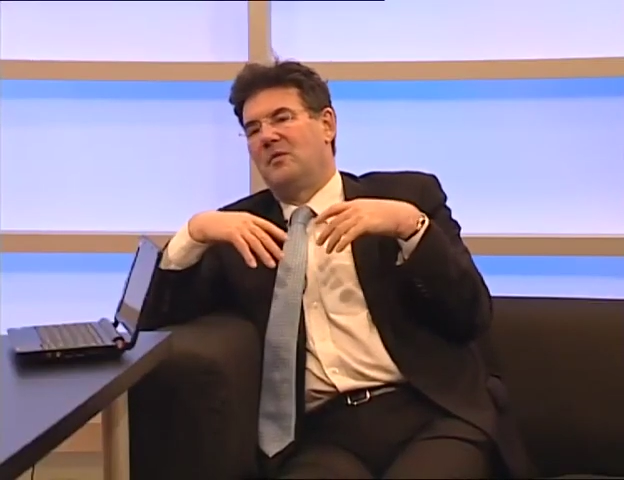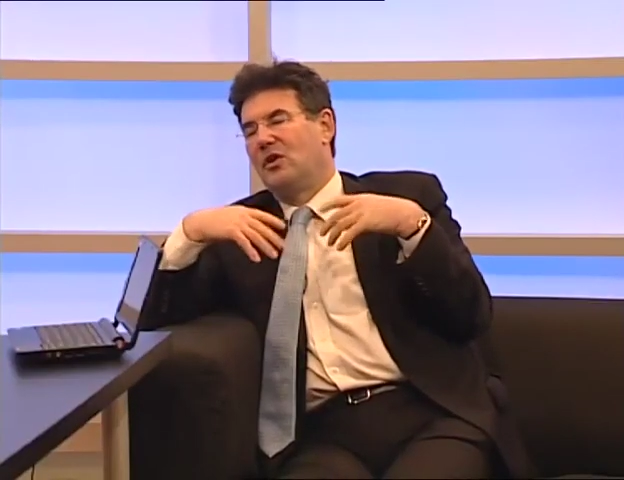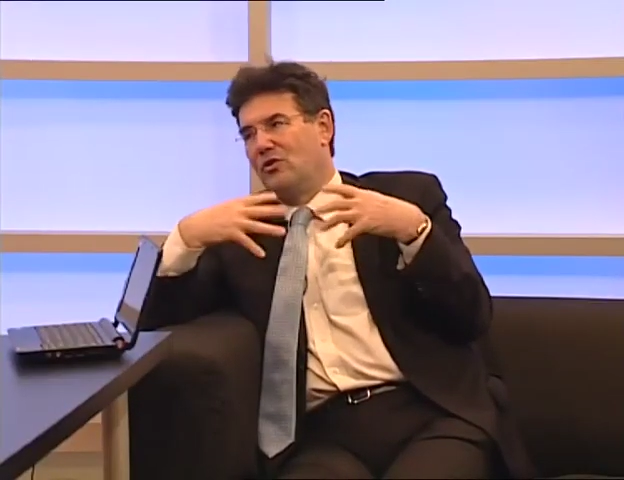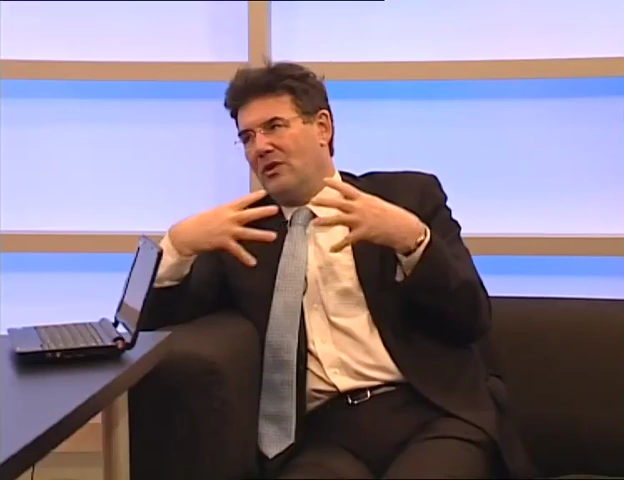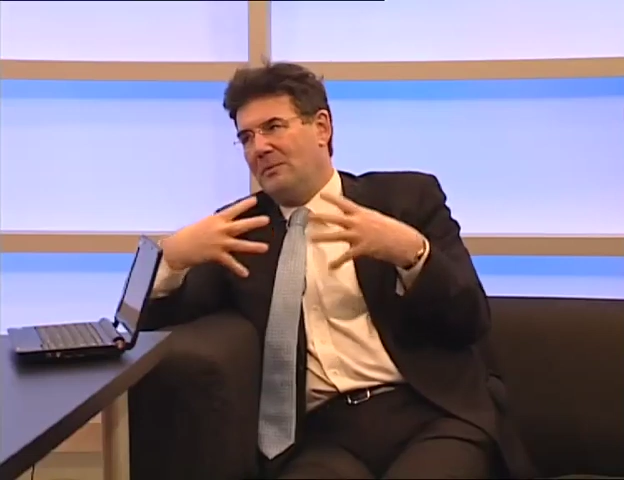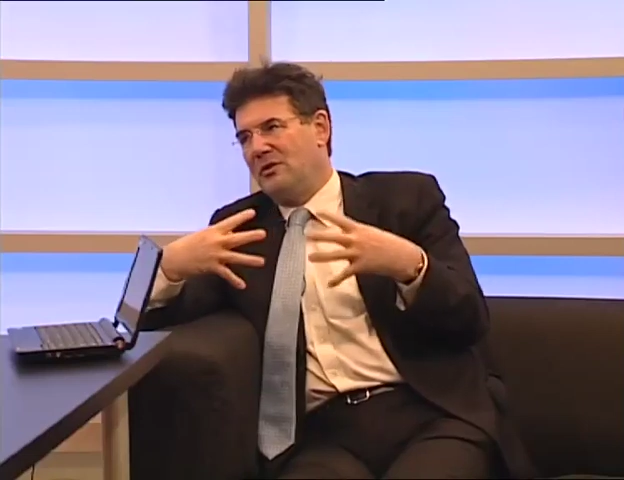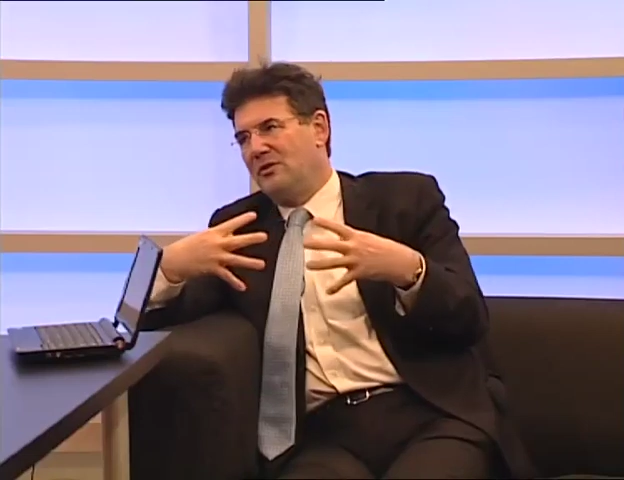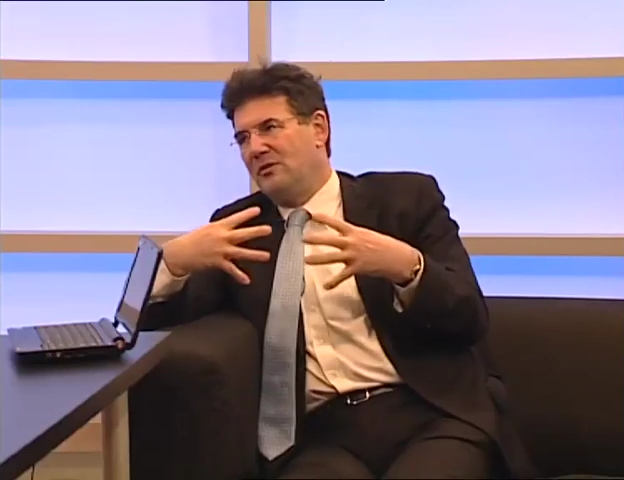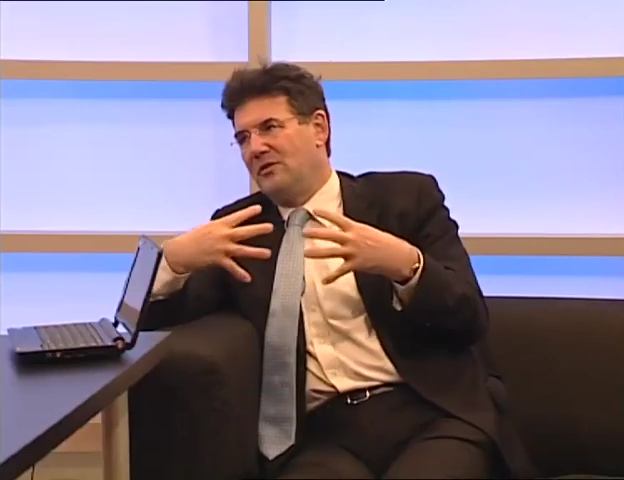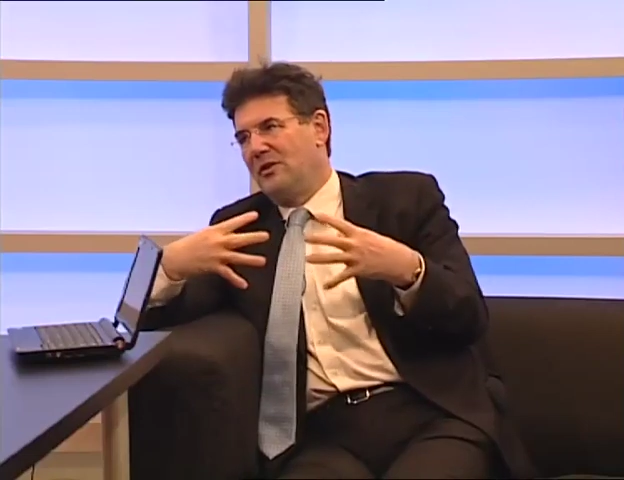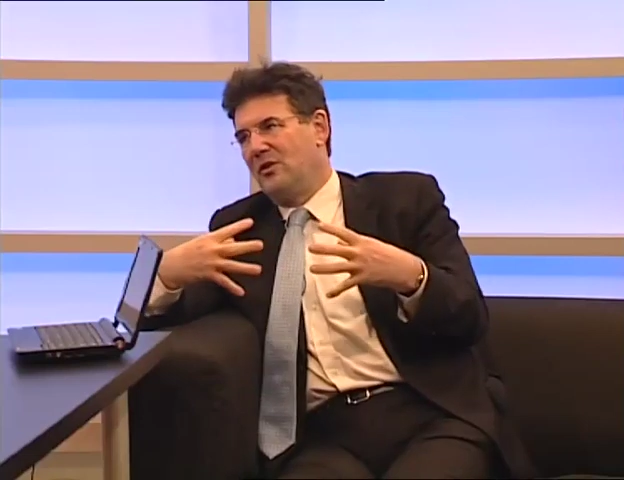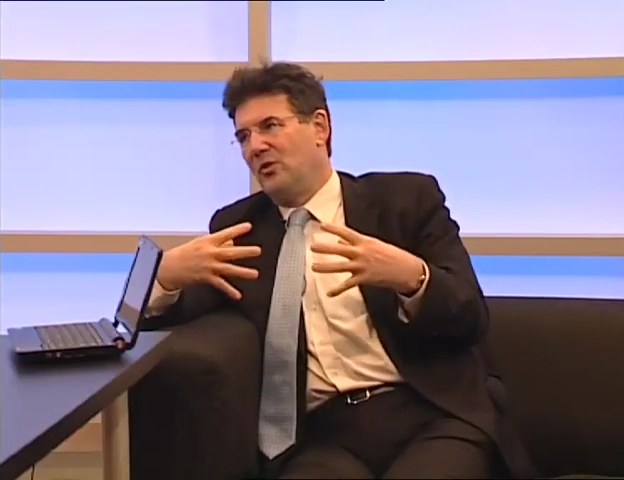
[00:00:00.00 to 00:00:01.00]
corruption
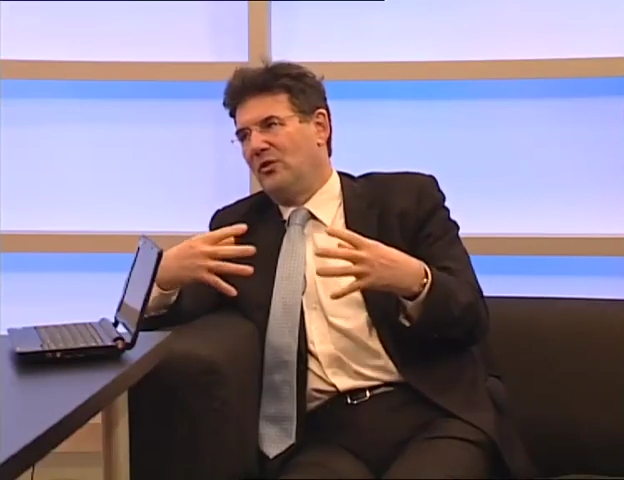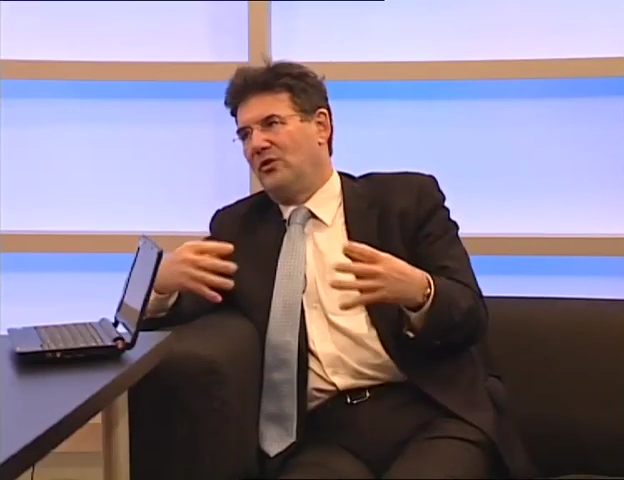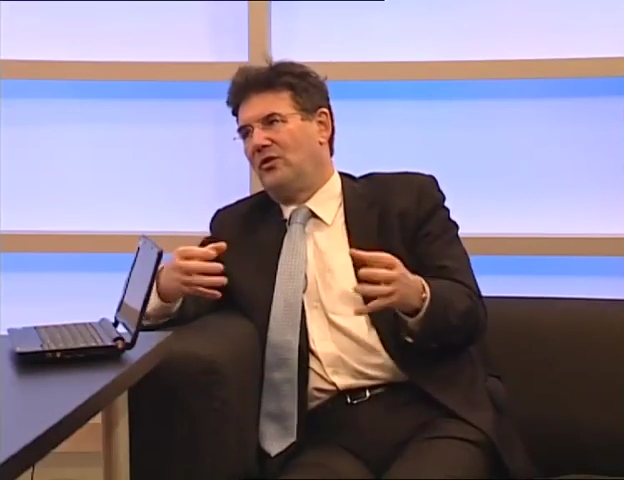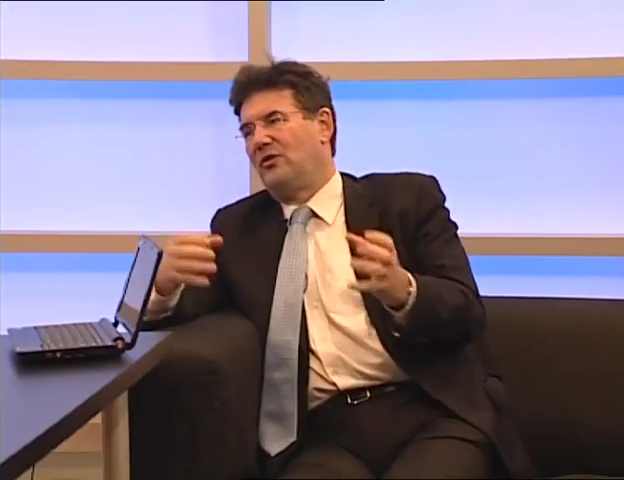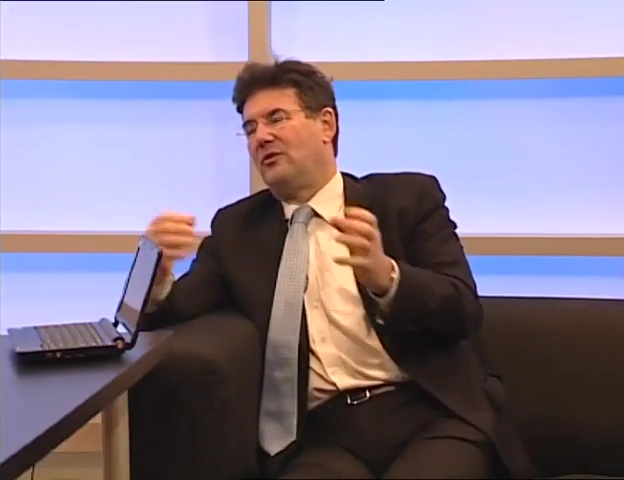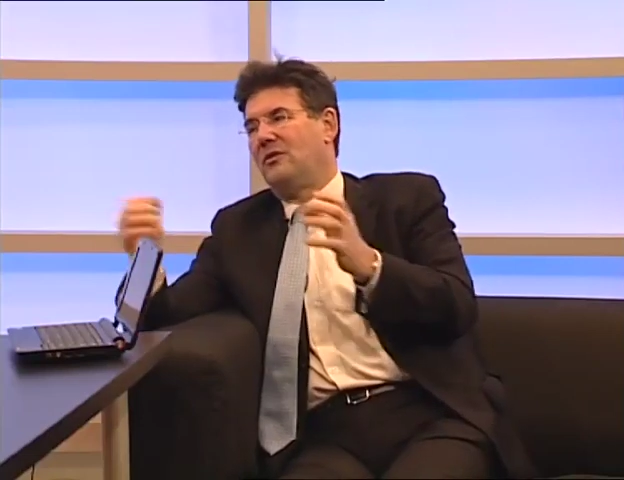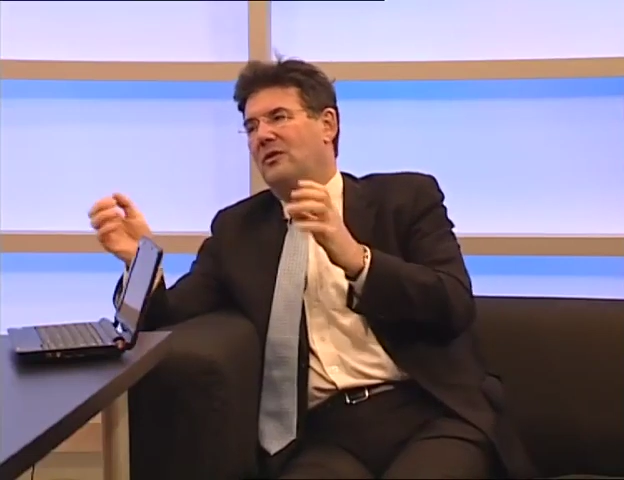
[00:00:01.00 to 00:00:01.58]
of the courts.